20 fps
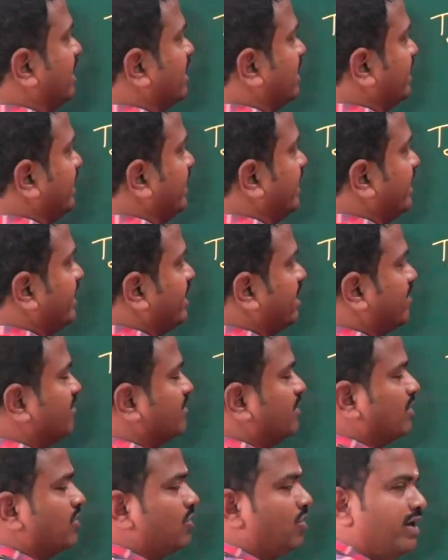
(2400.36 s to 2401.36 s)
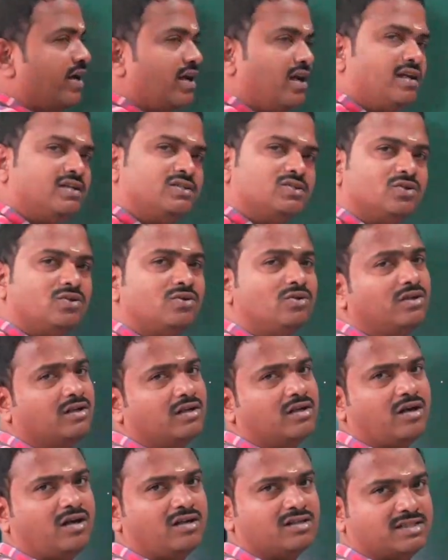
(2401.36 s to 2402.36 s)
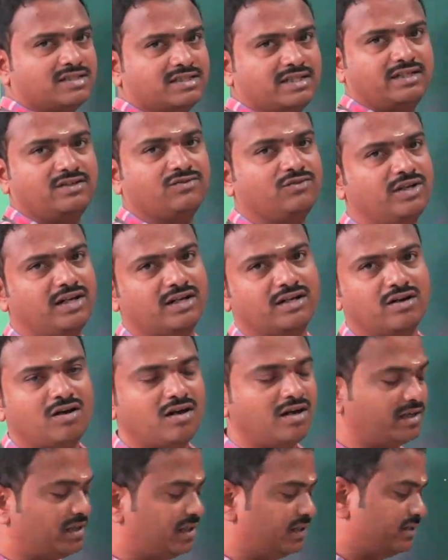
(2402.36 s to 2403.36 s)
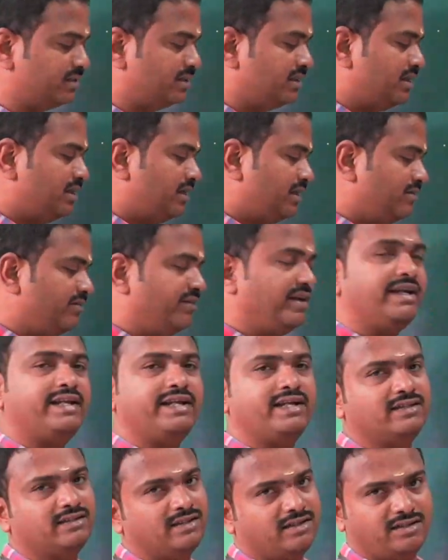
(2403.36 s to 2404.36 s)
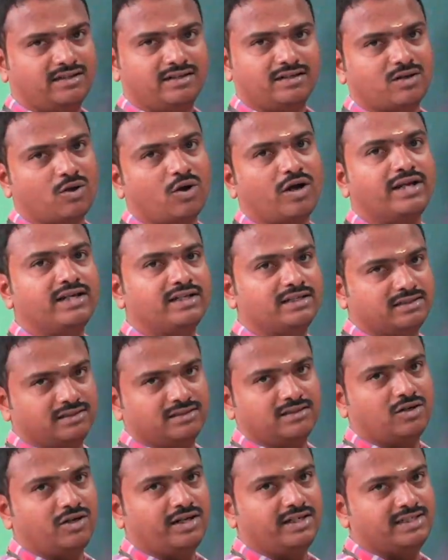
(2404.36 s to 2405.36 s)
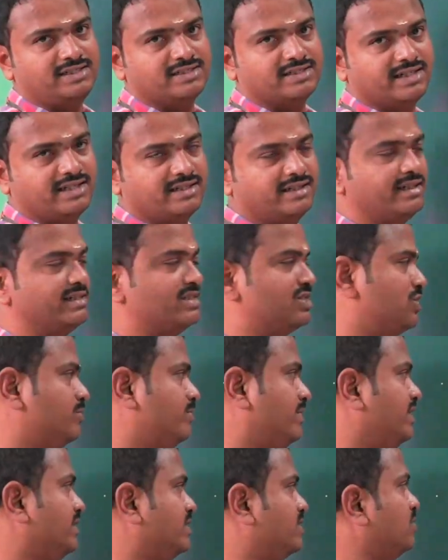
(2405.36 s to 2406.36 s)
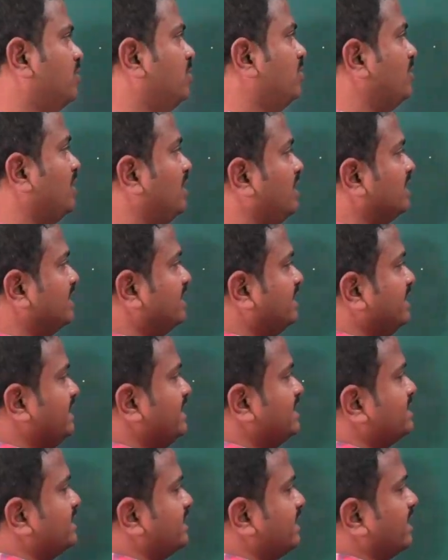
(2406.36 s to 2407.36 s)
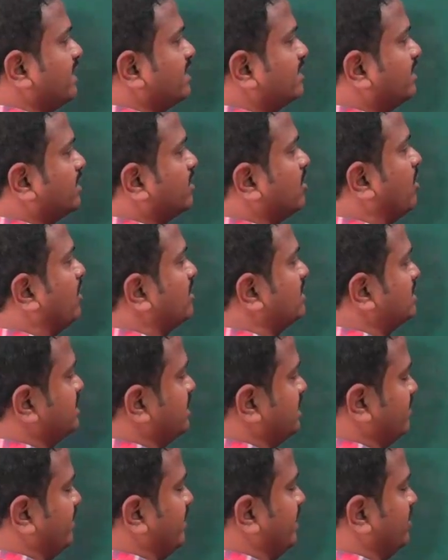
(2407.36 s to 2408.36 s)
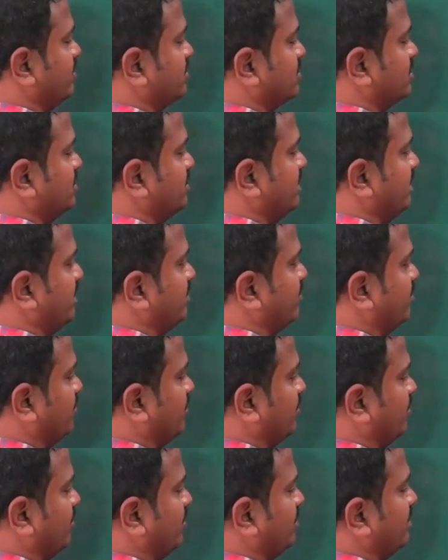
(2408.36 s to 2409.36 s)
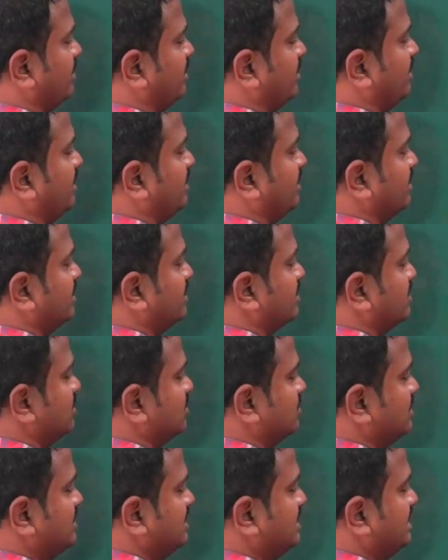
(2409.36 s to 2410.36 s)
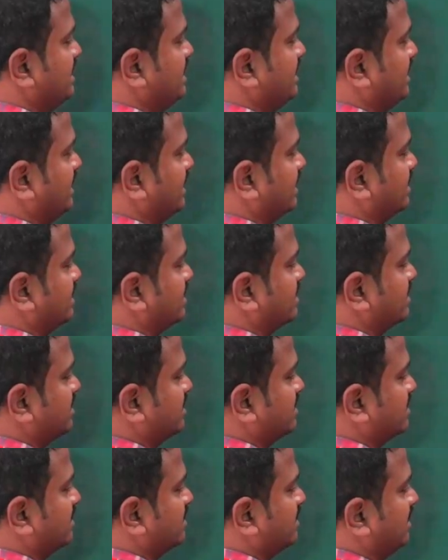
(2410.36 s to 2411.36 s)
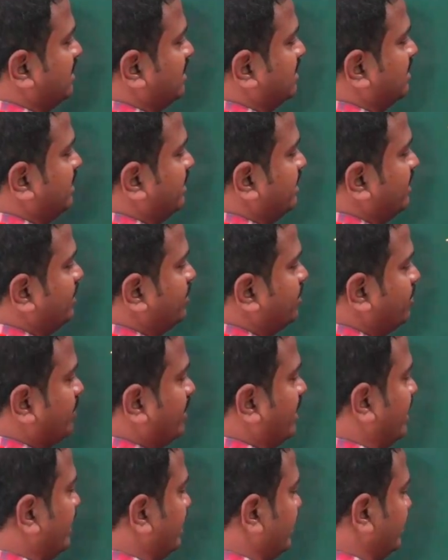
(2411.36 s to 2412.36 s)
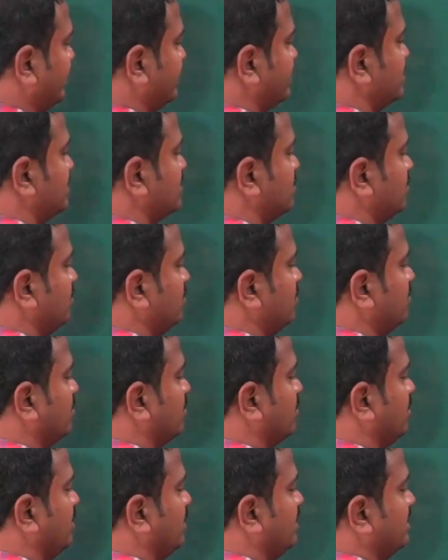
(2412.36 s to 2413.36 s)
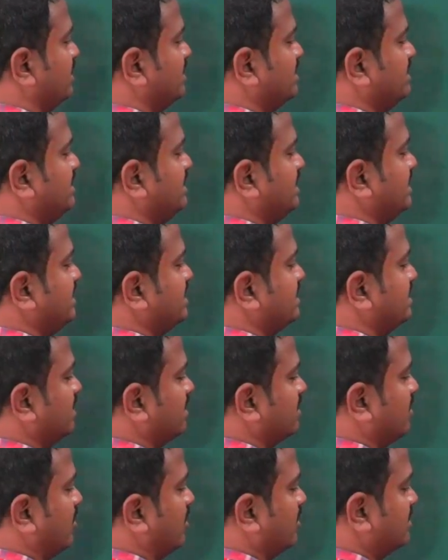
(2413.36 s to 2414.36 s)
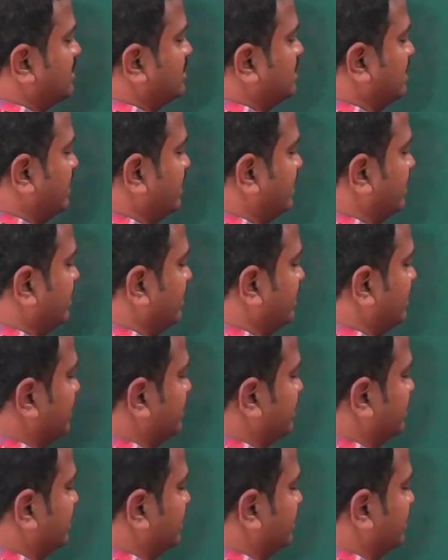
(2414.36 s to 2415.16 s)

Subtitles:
and area of the coil also constant. We are not wearing the coil inside the instrument, so these three are the constant values. Therefore, so G into I, so G is the constant